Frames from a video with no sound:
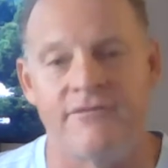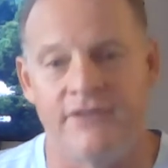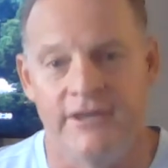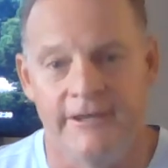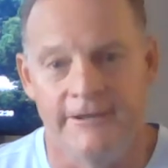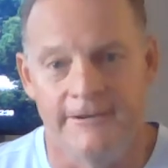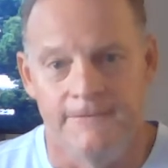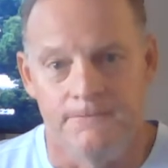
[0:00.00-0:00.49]

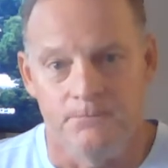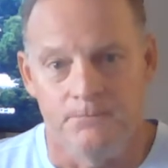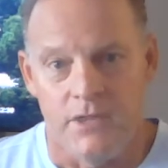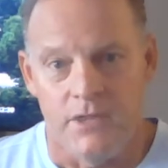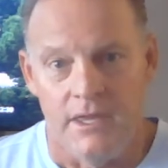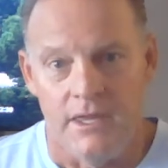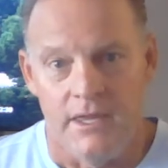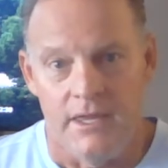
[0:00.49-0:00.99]

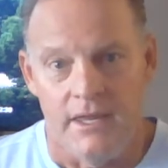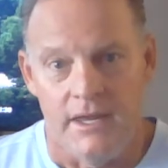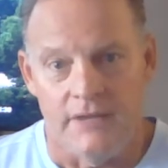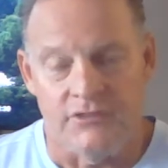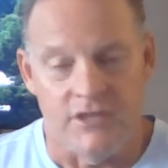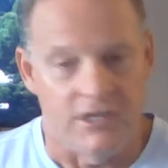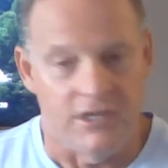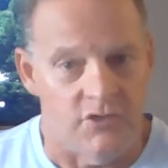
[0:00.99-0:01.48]

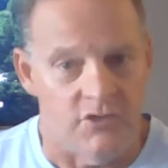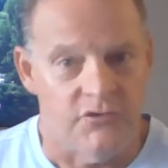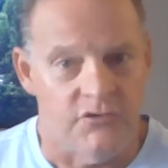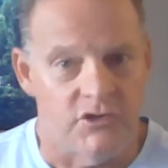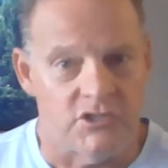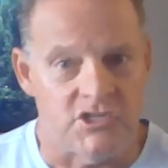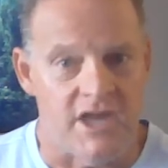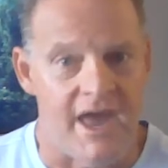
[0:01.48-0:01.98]
At the end of the
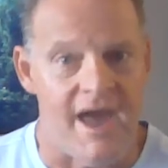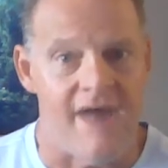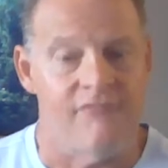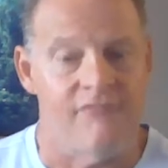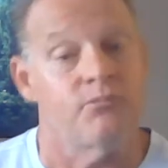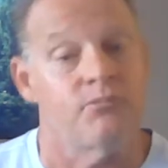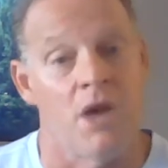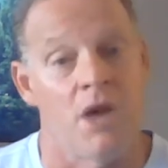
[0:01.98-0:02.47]
first
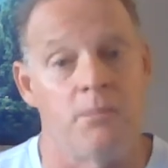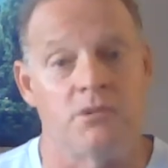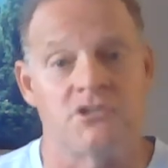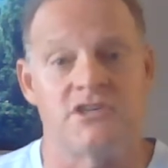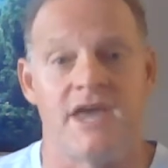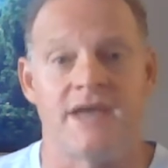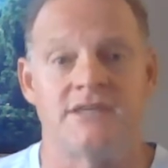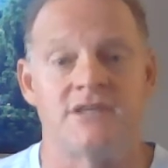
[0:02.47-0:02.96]
half, a couple
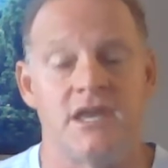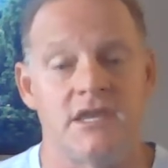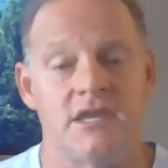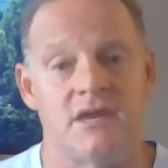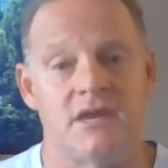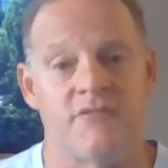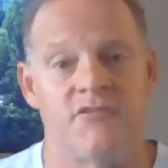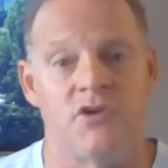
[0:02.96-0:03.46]
sacks
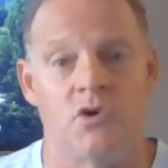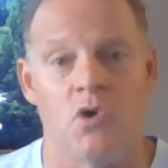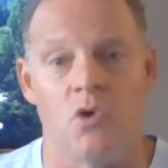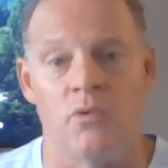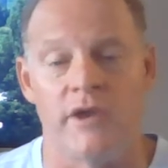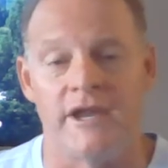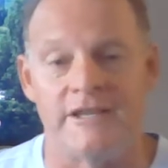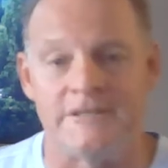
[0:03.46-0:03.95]
take you out of field
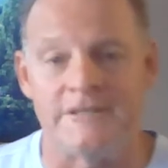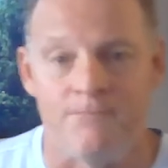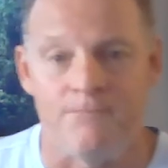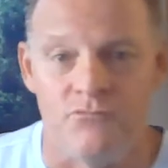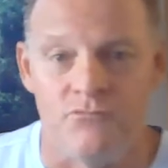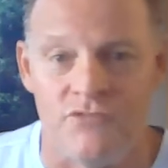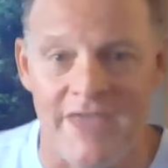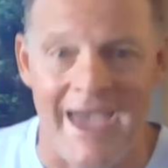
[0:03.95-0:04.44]
goal range.
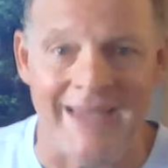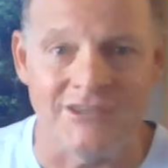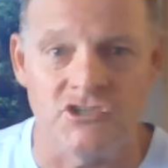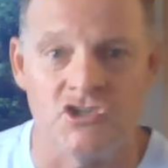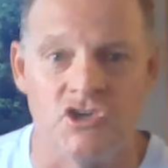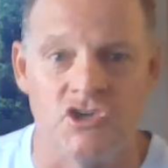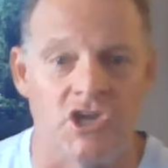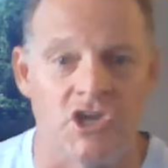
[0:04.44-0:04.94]

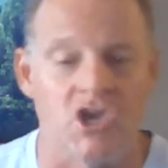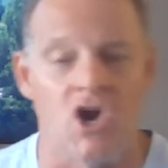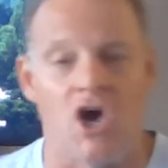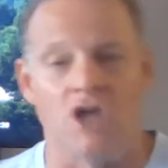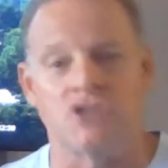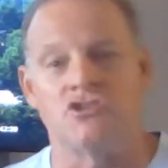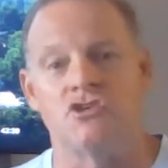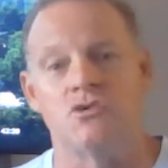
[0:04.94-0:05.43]
That's going to
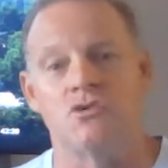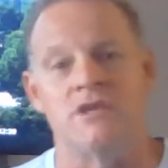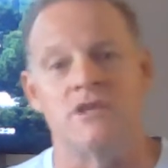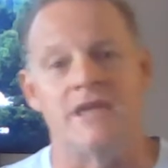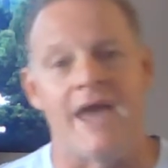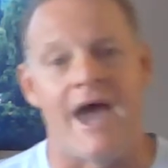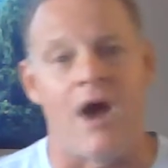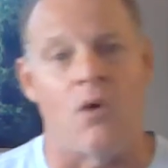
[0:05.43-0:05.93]
cost you
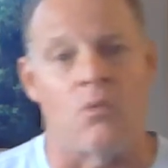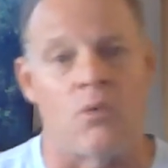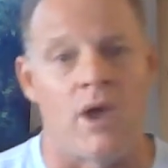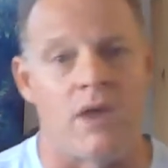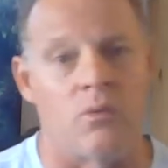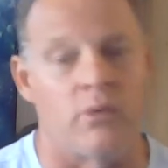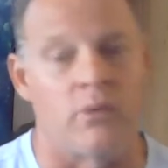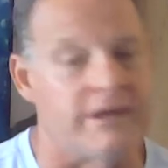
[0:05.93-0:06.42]
the
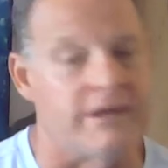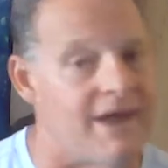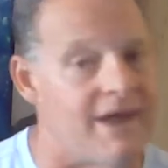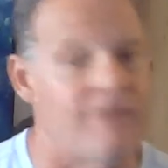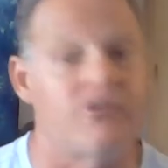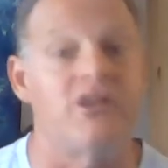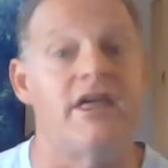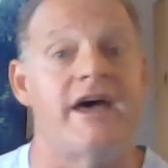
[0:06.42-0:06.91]
outright win.
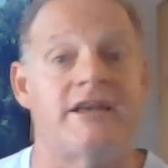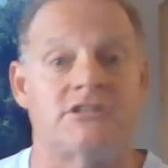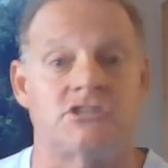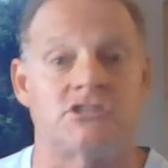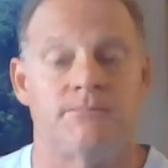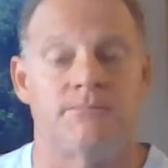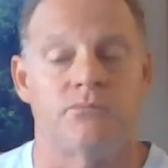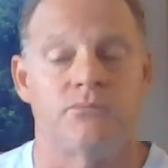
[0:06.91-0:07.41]

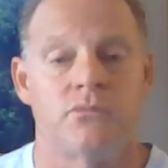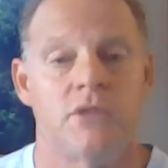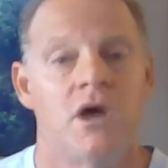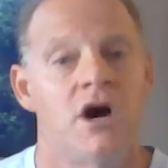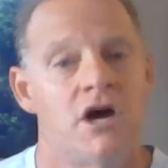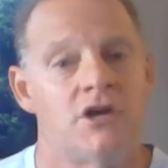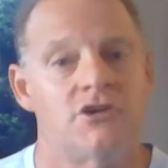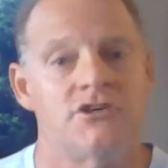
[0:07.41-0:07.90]
Nevertheless,
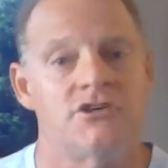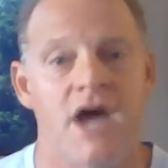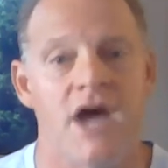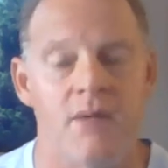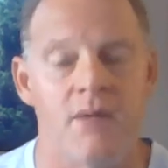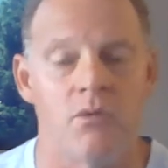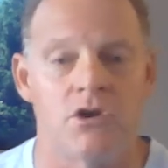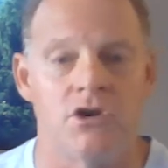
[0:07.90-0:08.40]

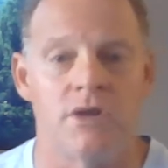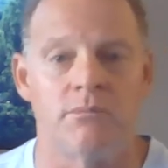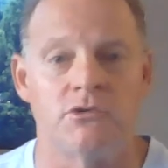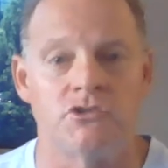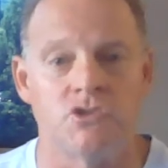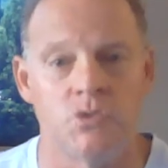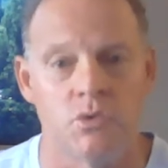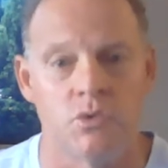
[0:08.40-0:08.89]
100-dime winner
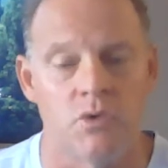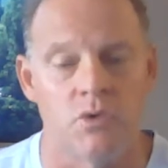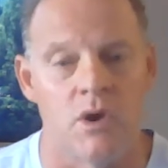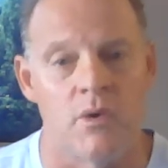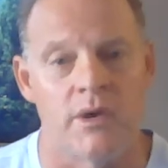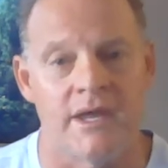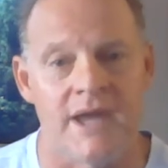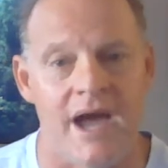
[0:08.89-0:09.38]
number 2 in a
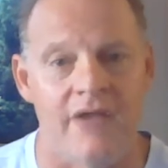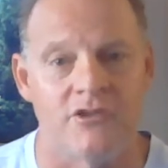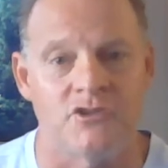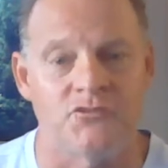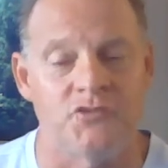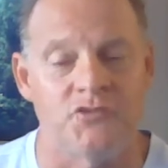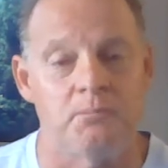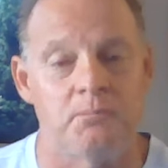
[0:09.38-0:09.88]
row in
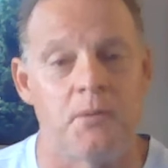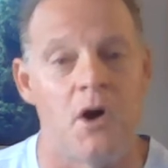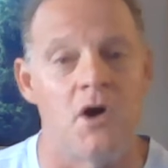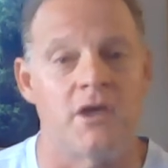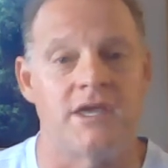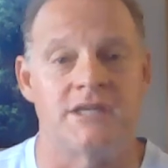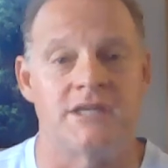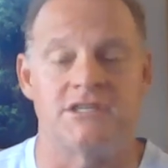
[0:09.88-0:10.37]
college
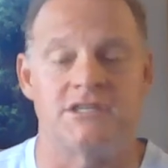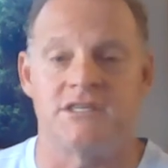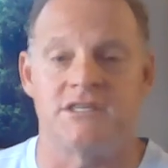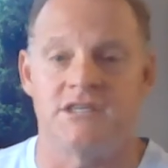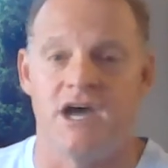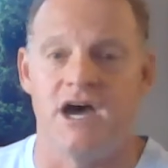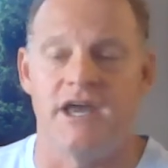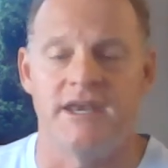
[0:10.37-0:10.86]
football gets it
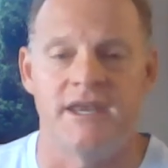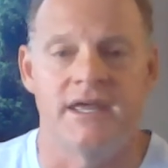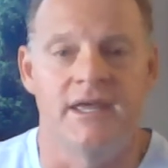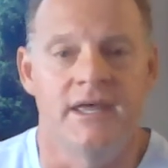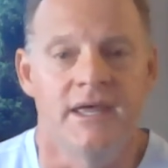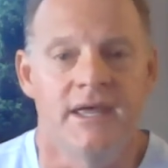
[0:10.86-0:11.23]
done.